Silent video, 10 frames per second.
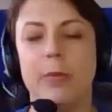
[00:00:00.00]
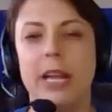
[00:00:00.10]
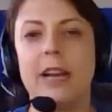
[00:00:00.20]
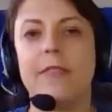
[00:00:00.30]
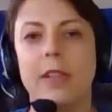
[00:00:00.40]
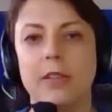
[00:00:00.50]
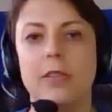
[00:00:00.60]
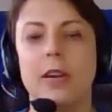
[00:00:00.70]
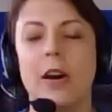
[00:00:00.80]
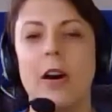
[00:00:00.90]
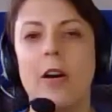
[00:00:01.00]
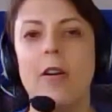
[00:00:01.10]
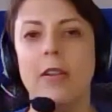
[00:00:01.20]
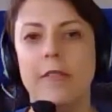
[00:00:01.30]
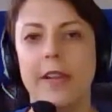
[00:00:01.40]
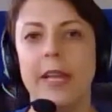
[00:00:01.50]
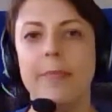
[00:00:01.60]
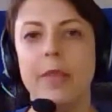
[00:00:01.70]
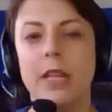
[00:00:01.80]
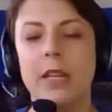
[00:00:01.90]
We have to look at all of it
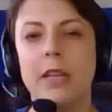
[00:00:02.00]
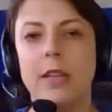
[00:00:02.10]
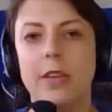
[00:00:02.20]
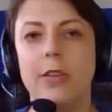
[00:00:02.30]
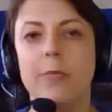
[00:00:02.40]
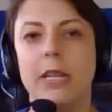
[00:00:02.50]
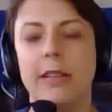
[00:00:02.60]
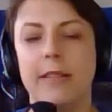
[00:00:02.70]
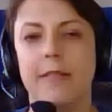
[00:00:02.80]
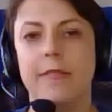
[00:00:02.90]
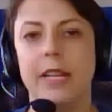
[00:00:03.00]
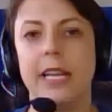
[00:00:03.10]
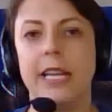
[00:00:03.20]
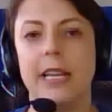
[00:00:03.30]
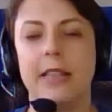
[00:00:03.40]
cumulatively,